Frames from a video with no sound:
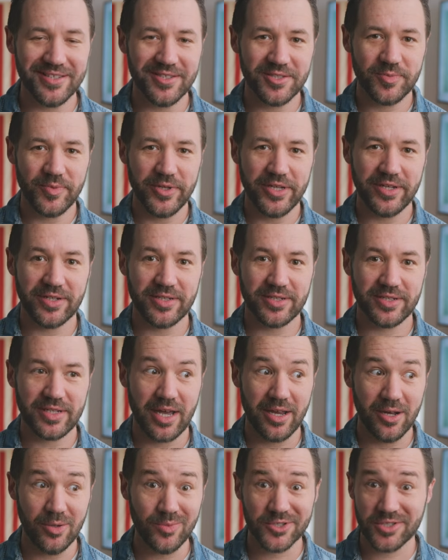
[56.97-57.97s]
these speakers,
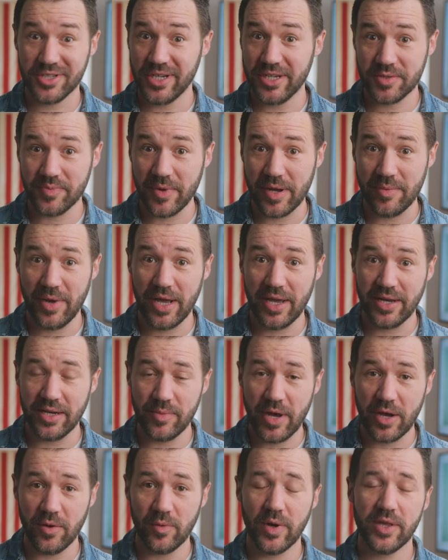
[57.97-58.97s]
I almost changed my mind
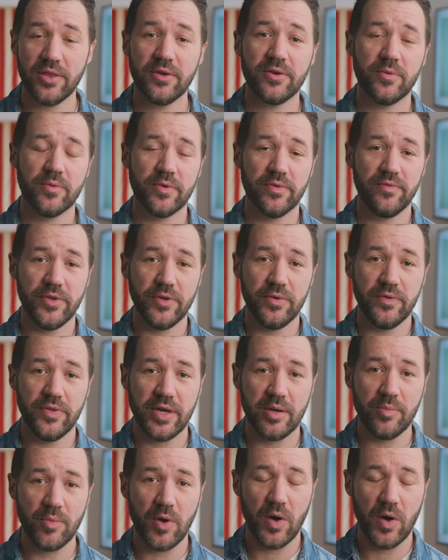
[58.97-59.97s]
about whether to review them